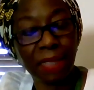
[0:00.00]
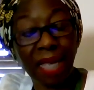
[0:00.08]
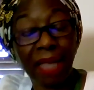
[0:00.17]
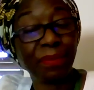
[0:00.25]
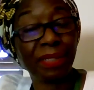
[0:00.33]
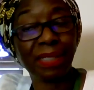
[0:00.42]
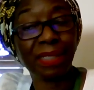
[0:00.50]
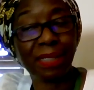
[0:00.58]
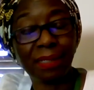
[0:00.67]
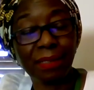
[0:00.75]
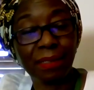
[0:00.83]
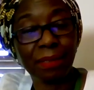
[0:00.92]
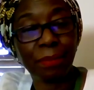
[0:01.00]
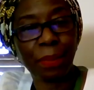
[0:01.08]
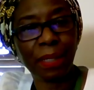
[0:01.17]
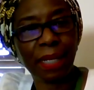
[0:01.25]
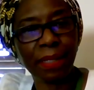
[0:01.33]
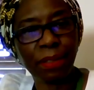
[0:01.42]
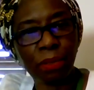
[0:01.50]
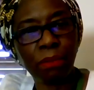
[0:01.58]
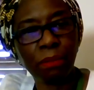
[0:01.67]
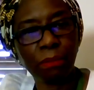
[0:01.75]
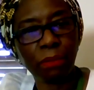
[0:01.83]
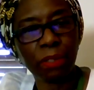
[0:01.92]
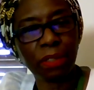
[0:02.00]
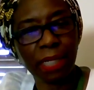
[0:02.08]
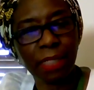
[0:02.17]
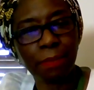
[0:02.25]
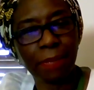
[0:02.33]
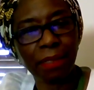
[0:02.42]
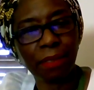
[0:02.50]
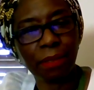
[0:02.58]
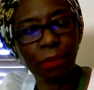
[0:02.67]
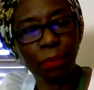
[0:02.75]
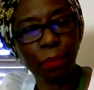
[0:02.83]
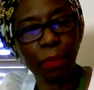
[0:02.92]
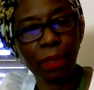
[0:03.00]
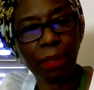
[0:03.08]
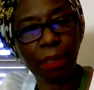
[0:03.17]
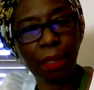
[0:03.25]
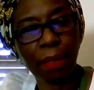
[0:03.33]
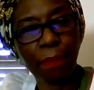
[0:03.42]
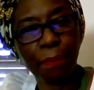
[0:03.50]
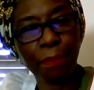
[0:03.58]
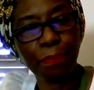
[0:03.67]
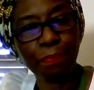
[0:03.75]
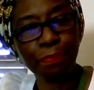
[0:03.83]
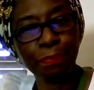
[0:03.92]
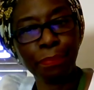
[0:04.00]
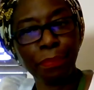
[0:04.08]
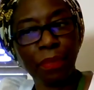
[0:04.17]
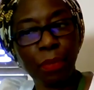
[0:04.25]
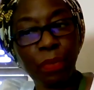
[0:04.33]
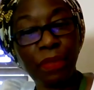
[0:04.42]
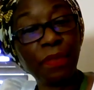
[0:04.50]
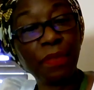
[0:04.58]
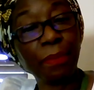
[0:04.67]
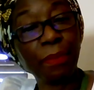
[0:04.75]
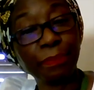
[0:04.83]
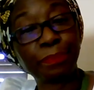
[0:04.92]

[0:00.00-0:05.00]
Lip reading: I really didn't. But I knew what to expect with film.